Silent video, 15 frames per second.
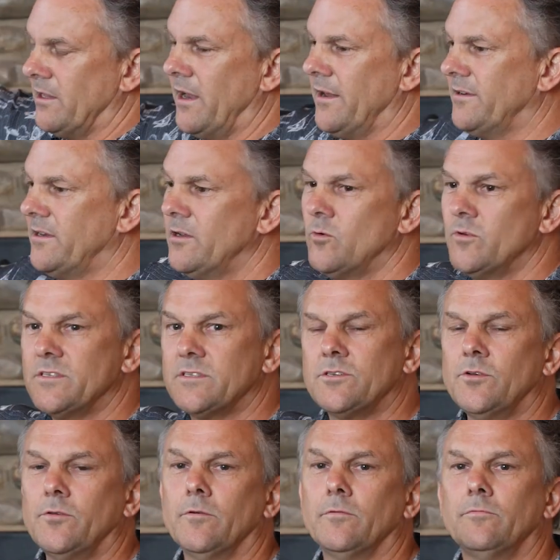The idea was
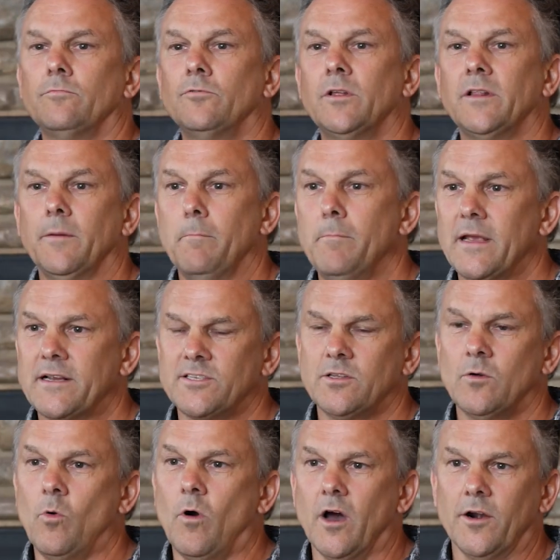to really mix
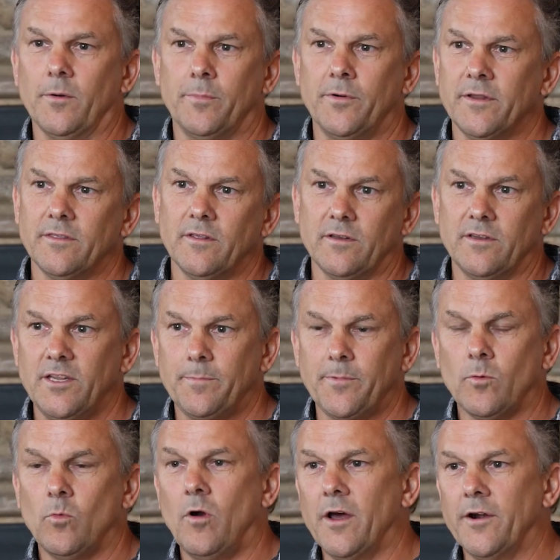the water, bring the
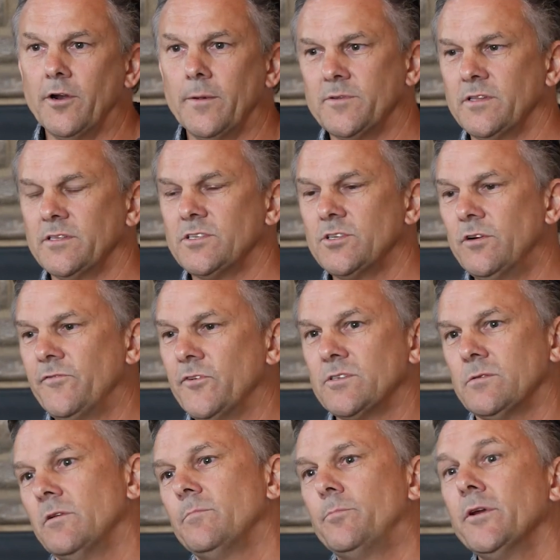deeper water up to the
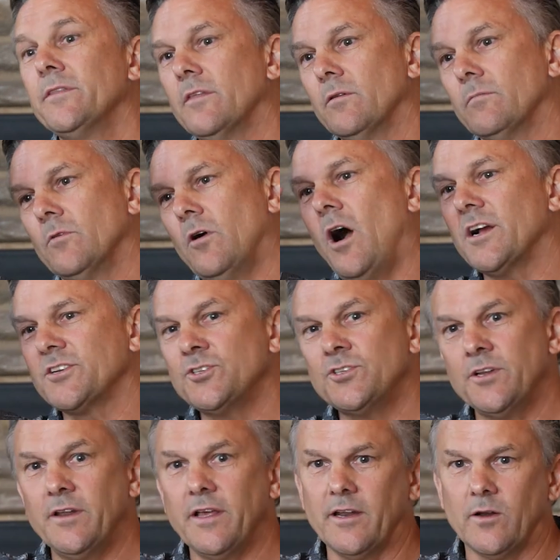surface, bring the
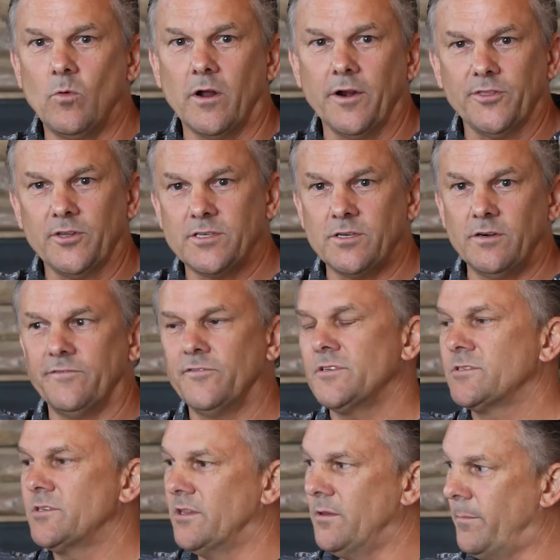oxygenated water at the
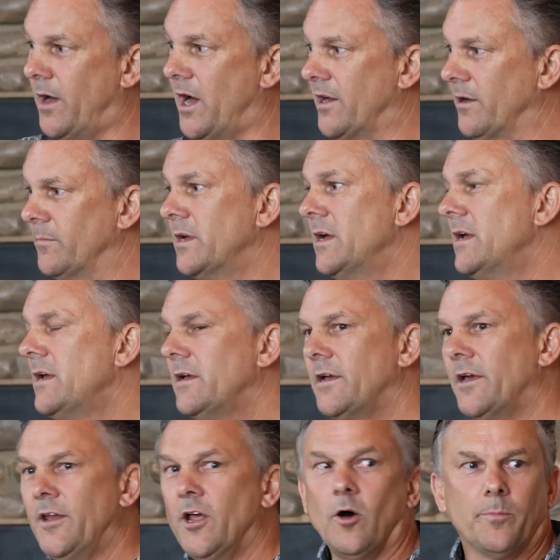surface to the bottom,
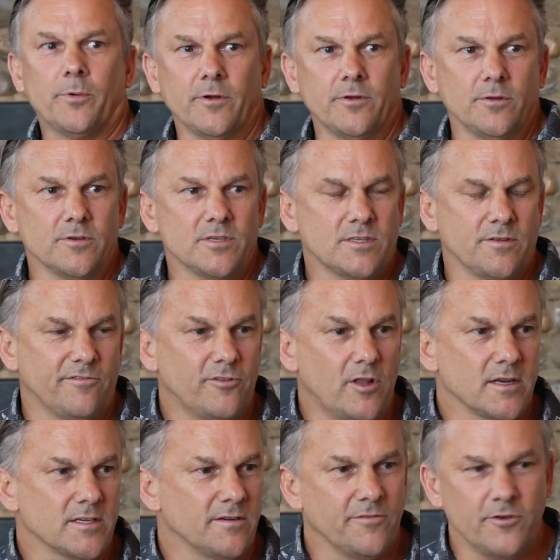and help reduce the
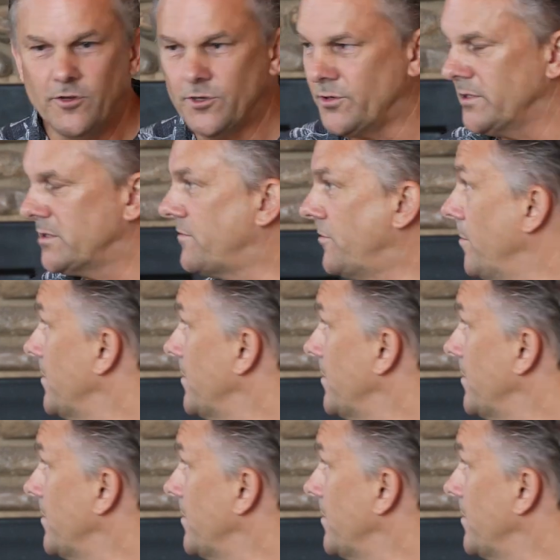flux of nutrients